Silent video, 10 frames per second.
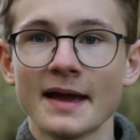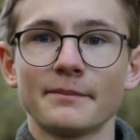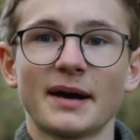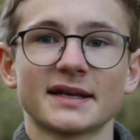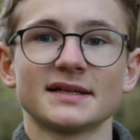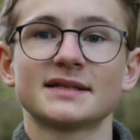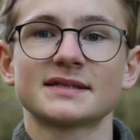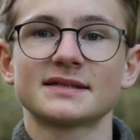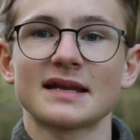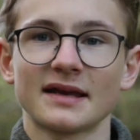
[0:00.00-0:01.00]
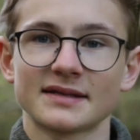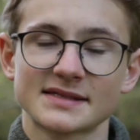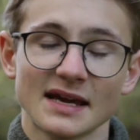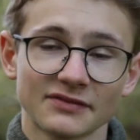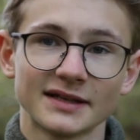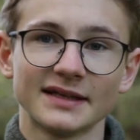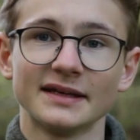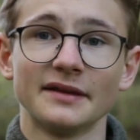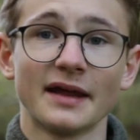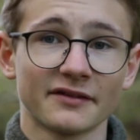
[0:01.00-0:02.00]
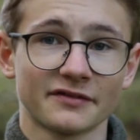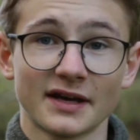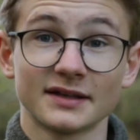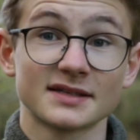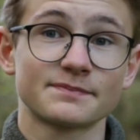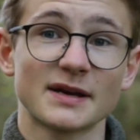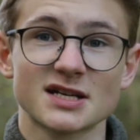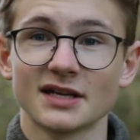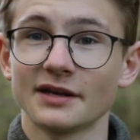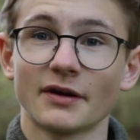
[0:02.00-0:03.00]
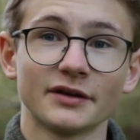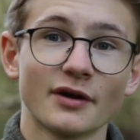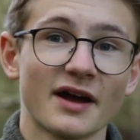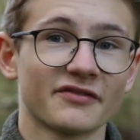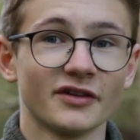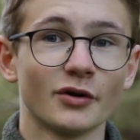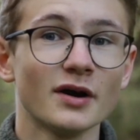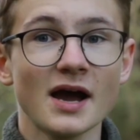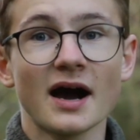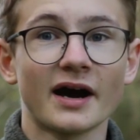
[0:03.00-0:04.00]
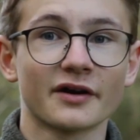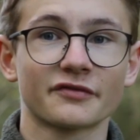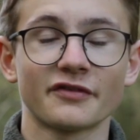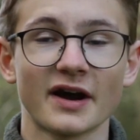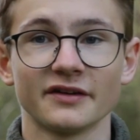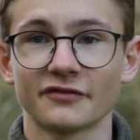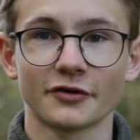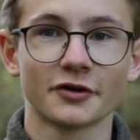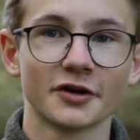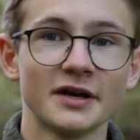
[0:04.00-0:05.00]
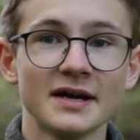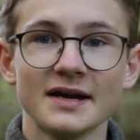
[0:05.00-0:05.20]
but it's definitely enough, and especially when you have no R5 or